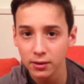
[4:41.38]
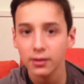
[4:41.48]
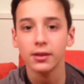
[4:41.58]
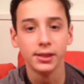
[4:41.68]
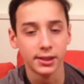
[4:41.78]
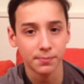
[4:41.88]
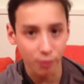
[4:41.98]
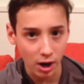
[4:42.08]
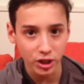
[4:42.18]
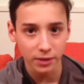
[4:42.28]
is
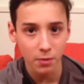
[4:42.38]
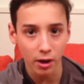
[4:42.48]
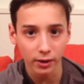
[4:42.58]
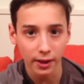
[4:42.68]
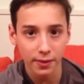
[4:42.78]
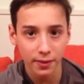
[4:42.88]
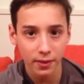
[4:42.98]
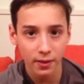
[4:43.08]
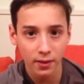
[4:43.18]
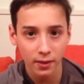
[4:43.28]
Project Monolith
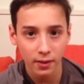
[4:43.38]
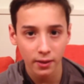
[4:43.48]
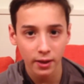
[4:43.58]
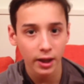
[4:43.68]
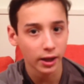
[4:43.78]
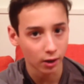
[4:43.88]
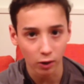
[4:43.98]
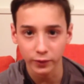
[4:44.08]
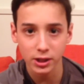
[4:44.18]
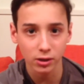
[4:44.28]
in all of
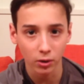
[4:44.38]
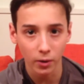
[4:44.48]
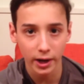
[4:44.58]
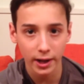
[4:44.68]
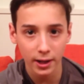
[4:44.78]
its glory.